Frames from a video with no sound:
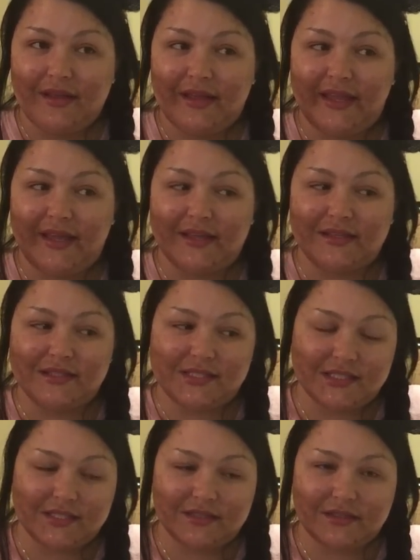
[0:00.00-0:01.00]
and
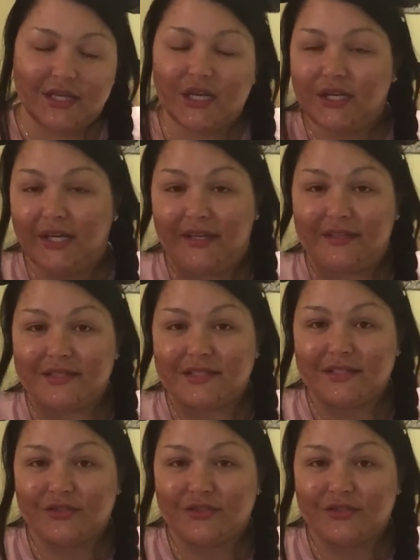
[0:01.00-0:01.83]
goodies,